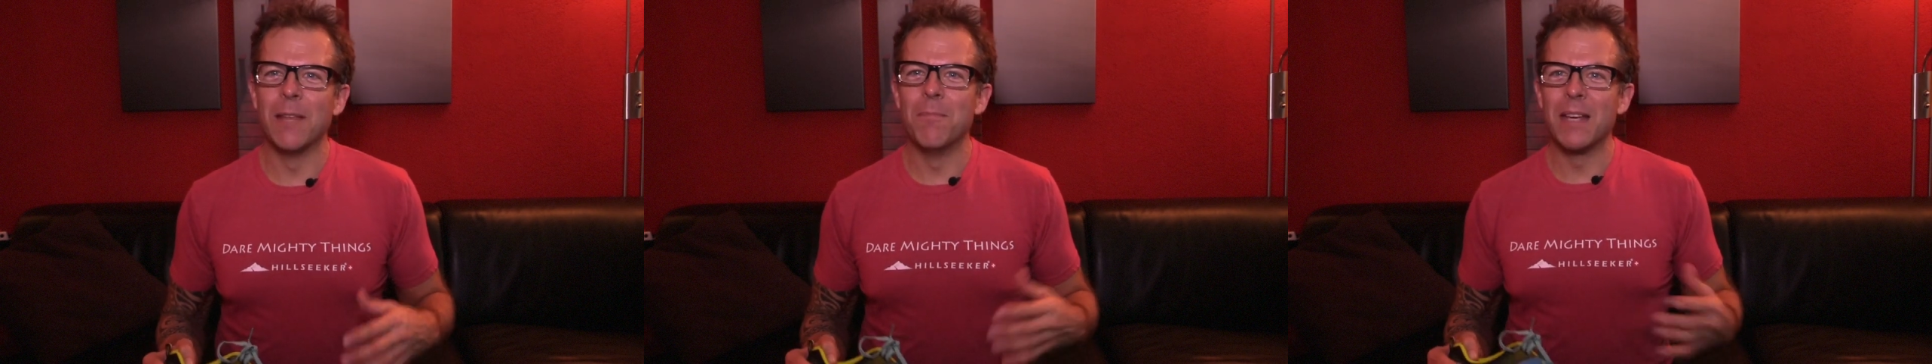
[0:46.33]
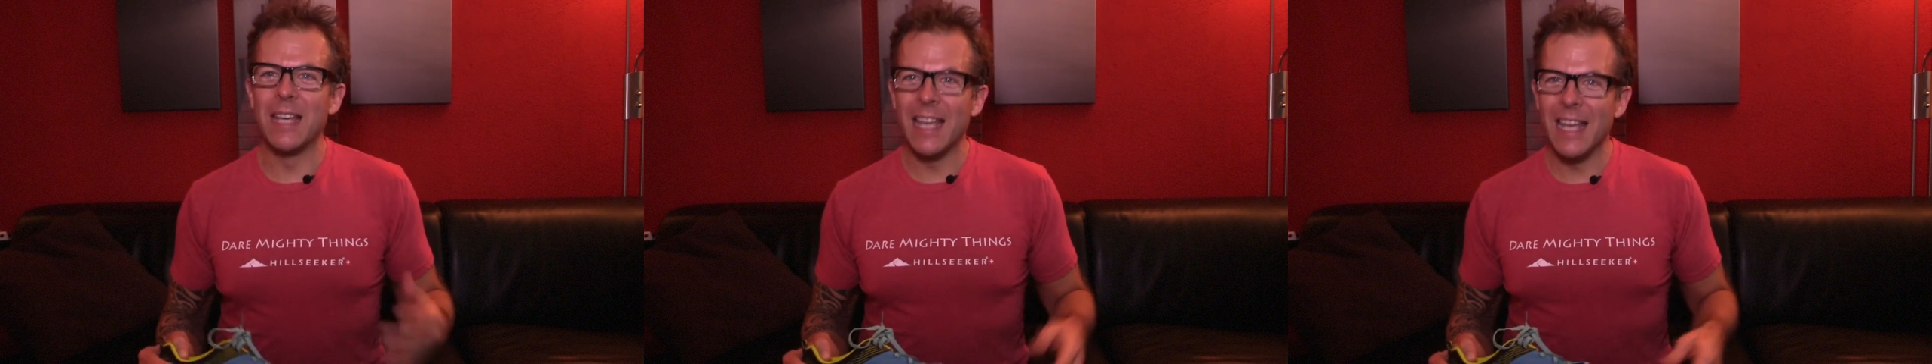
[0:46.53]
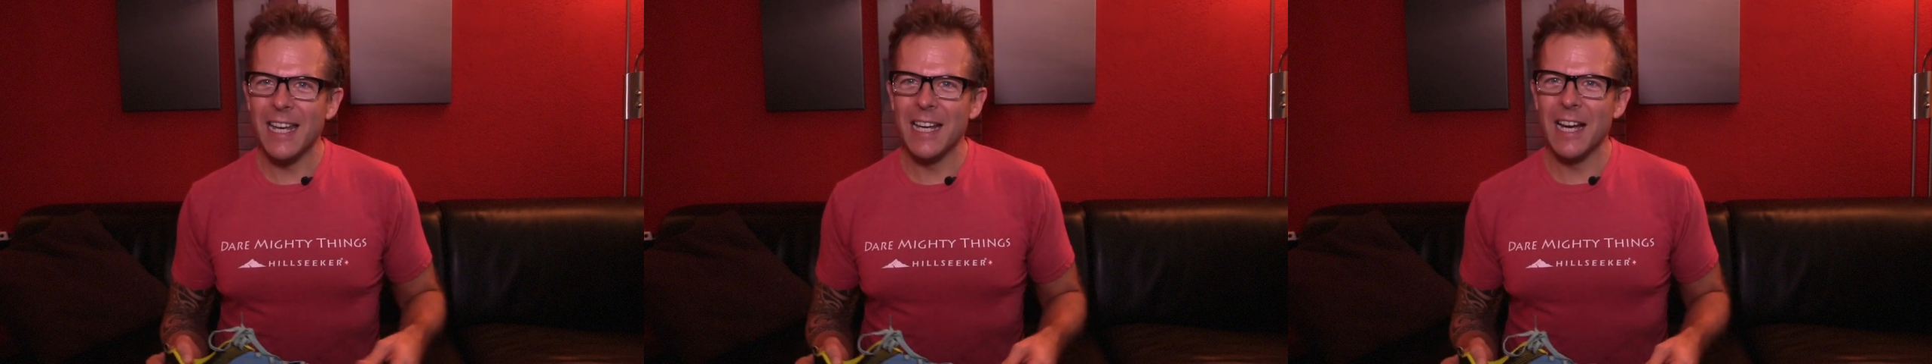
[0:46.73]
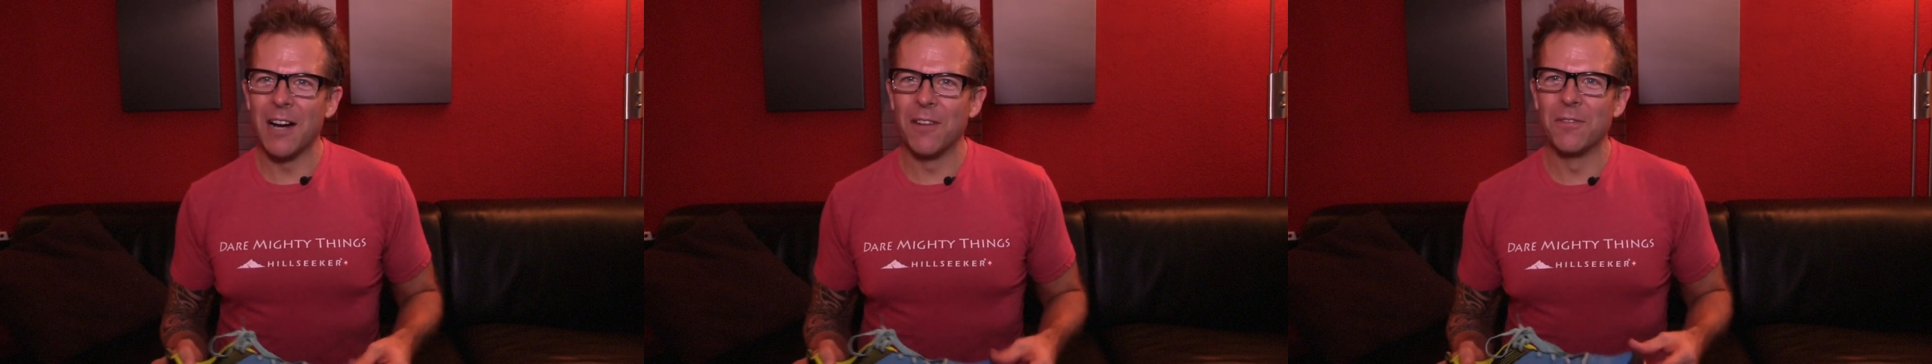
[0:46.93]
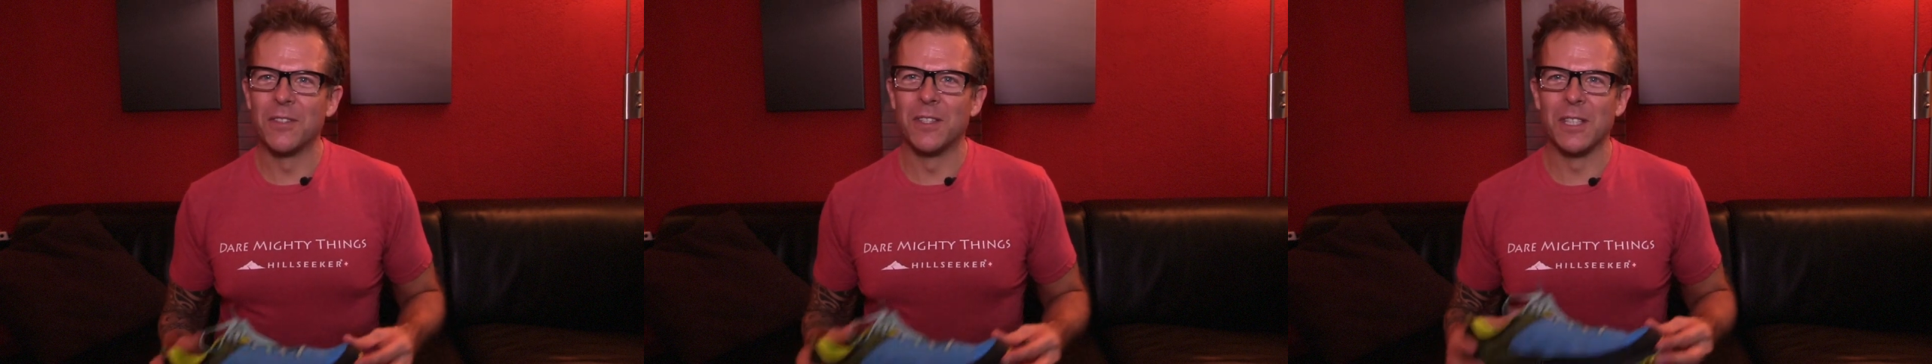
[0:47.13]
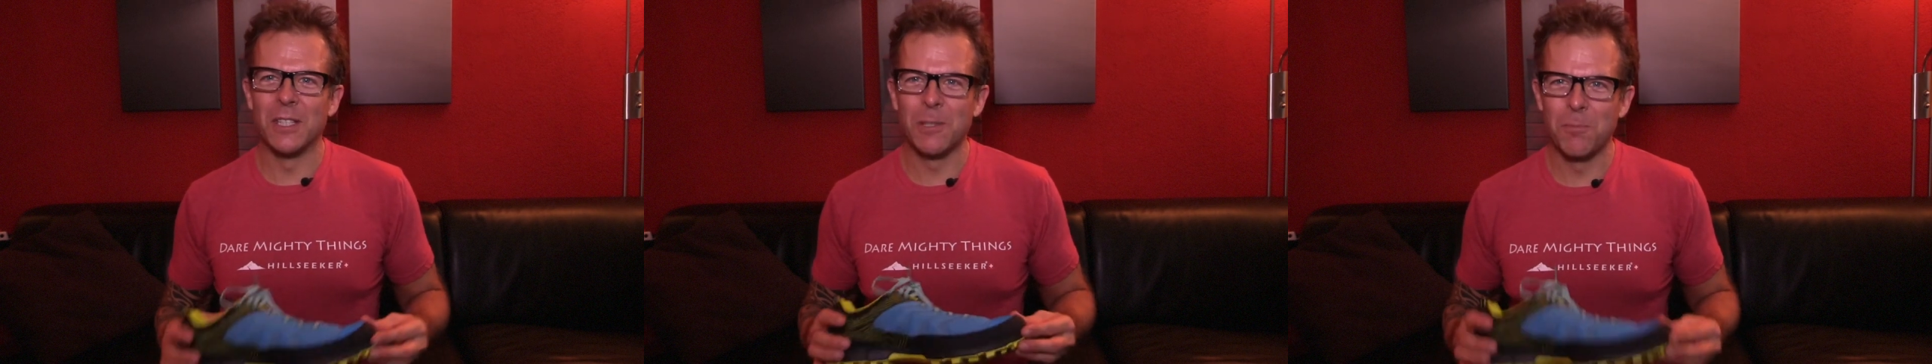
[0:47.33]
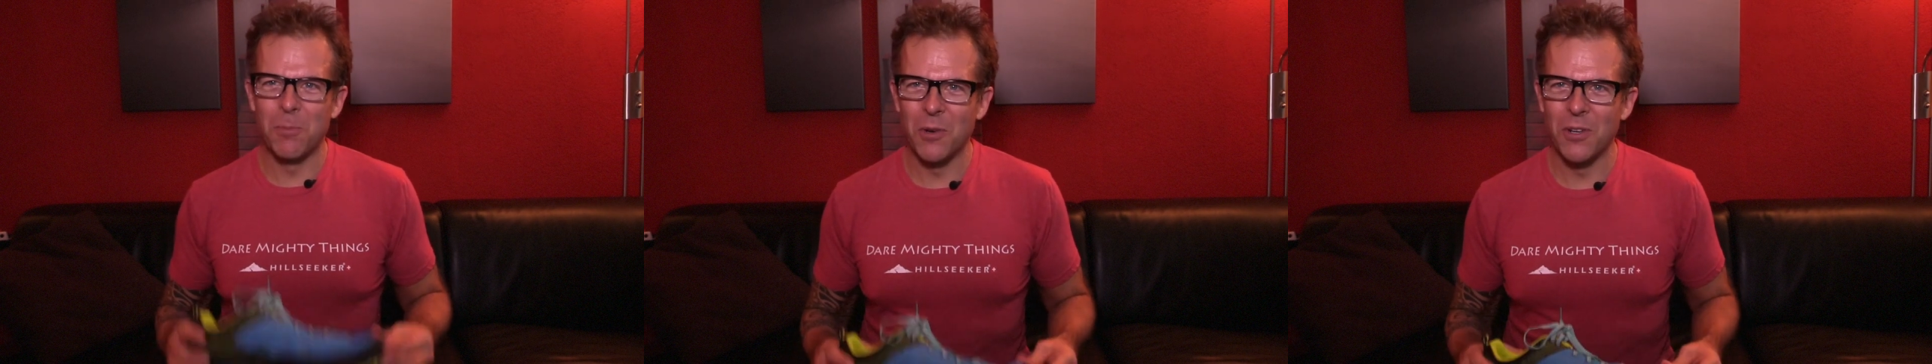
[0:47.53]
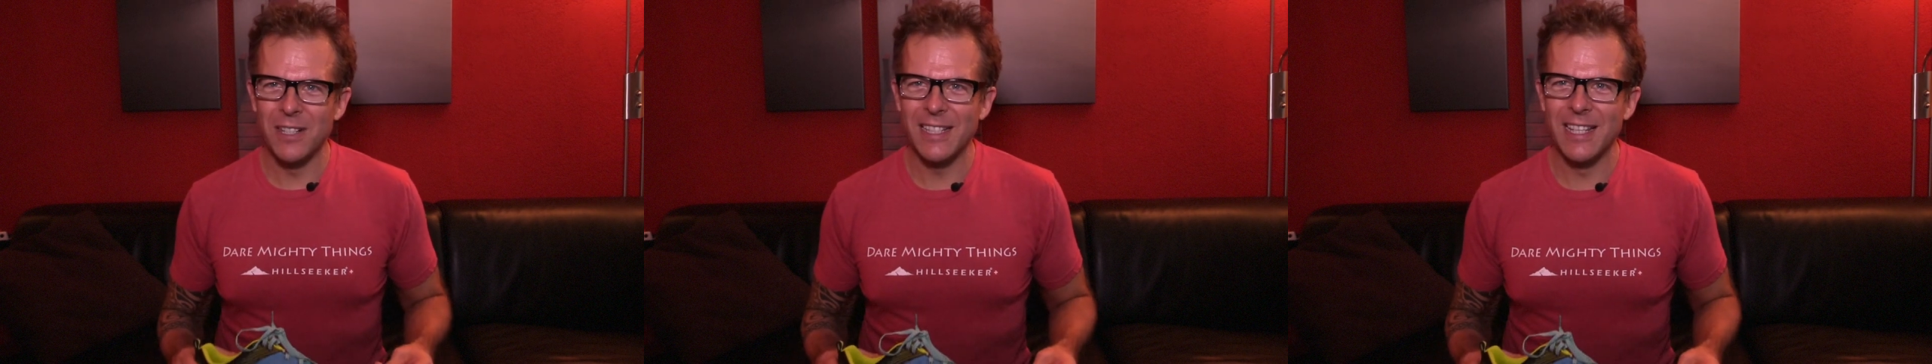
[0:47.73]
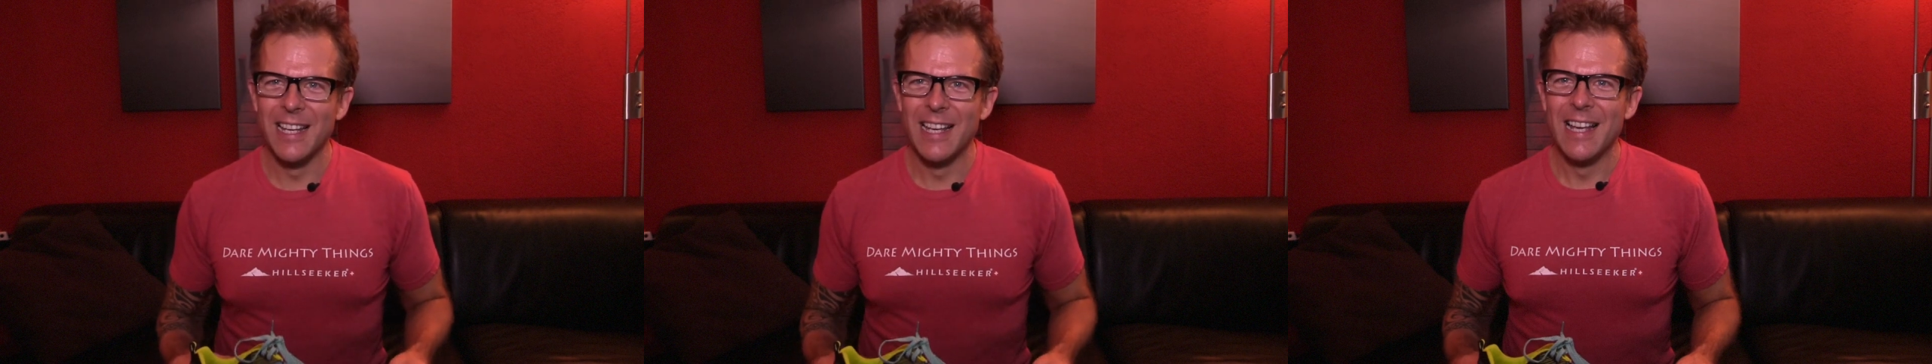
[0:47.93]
beginning of the sport,